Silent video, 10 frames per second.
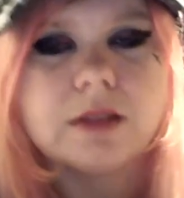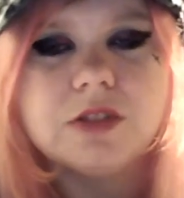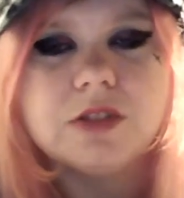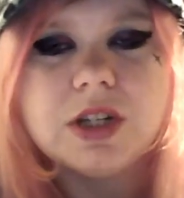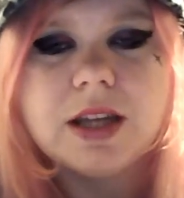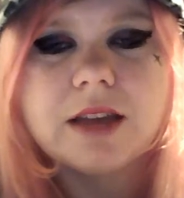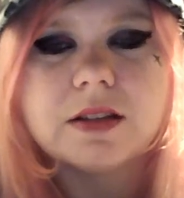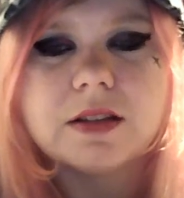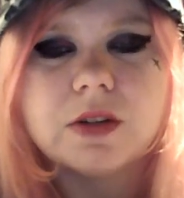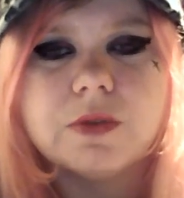GD has a
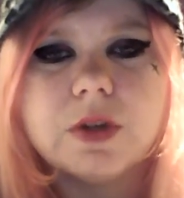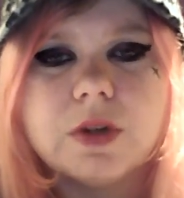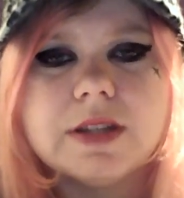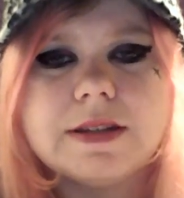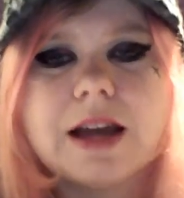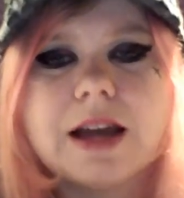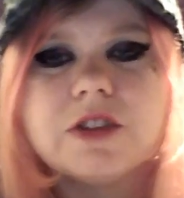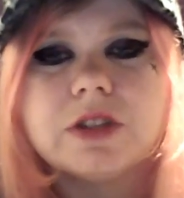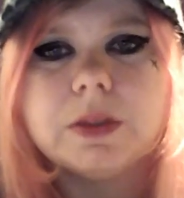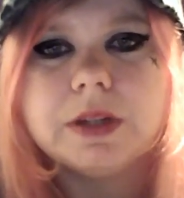low voice
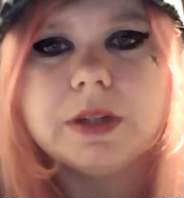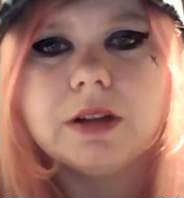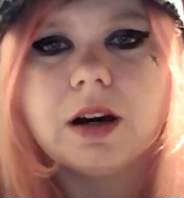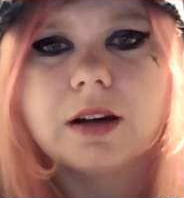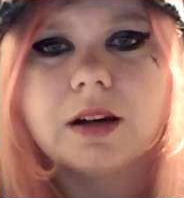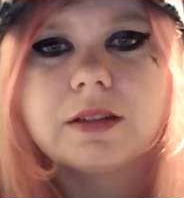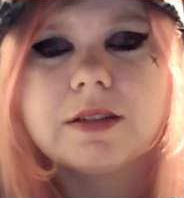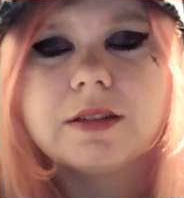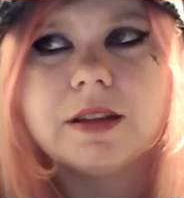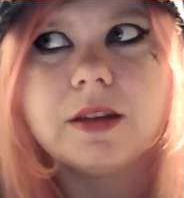naturally when he talks,
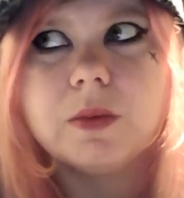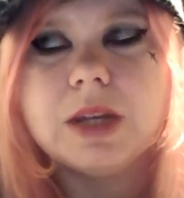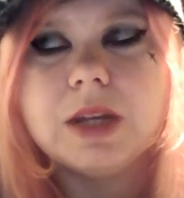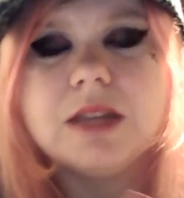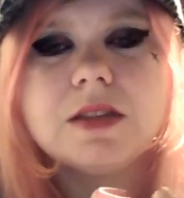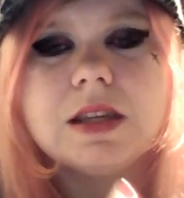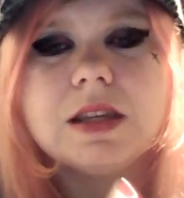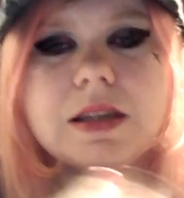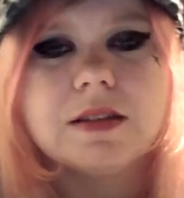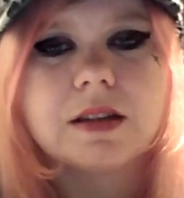and then when he
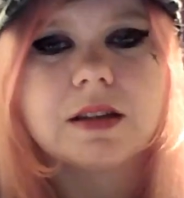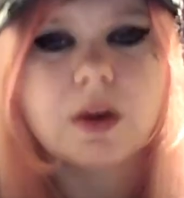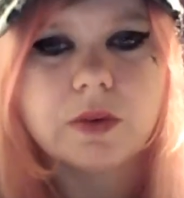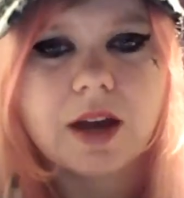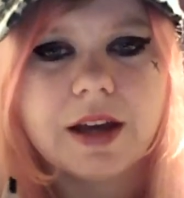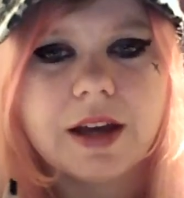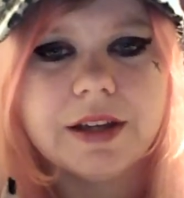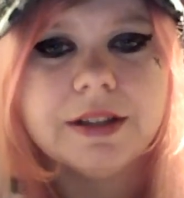sings, it goes high.